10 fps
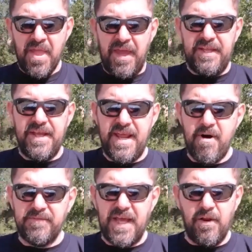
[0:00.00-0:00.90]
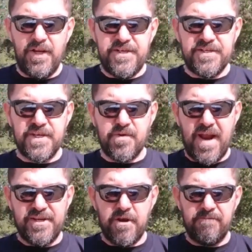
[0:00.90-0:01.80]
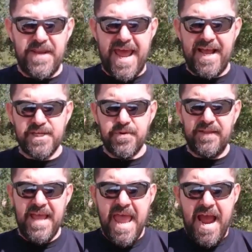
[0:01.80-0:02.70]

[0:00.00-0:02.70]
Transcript: In the name of the Lord Jesus Christ of Nazareth,